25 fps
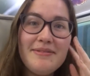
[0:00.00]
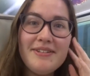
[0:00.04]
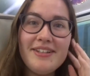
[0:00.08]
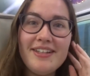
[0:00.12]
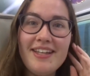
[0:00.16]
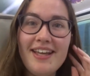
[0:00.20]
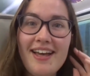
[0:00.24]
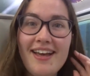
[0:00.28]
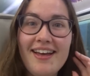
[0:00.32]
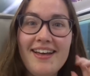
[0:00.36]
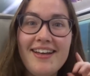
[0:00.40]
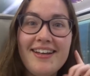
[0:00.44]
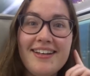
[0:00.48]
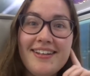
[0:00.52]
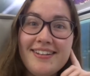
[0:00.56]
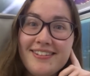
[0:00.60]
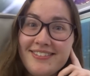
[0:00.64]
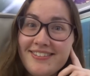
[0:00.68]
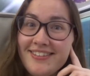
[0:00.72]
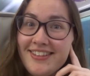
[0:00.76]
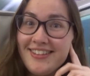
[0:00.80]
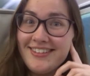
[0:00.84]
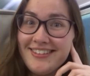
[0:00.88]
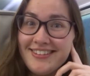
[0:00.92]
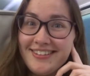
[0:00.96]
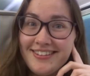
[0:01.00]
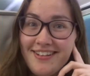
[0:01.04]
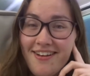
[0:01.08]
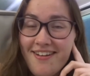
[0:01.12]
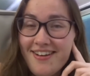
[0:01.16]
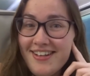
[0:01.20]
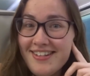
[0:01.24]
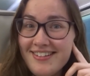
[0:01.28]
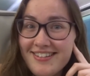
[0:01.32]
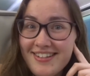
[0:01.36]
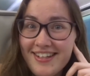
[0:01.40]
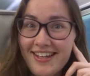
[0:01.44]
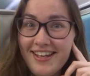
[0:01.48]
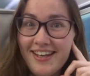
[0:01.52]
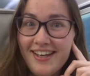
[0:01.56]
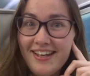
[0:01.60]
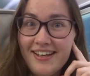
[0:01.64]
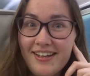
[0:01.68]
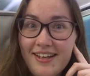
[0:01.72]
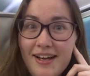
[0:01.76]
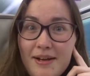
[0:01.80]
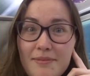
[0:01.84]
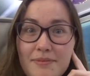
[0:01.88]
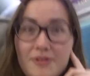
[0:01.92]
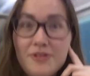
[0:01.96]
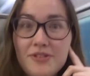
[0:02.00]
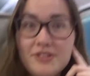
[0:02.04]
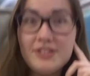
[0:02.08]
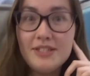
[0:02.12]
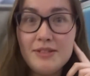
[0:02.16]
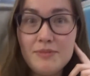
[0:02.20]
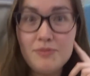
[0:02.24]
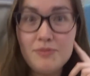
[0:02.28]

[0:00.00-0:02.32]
but yeah, exciting. I'm already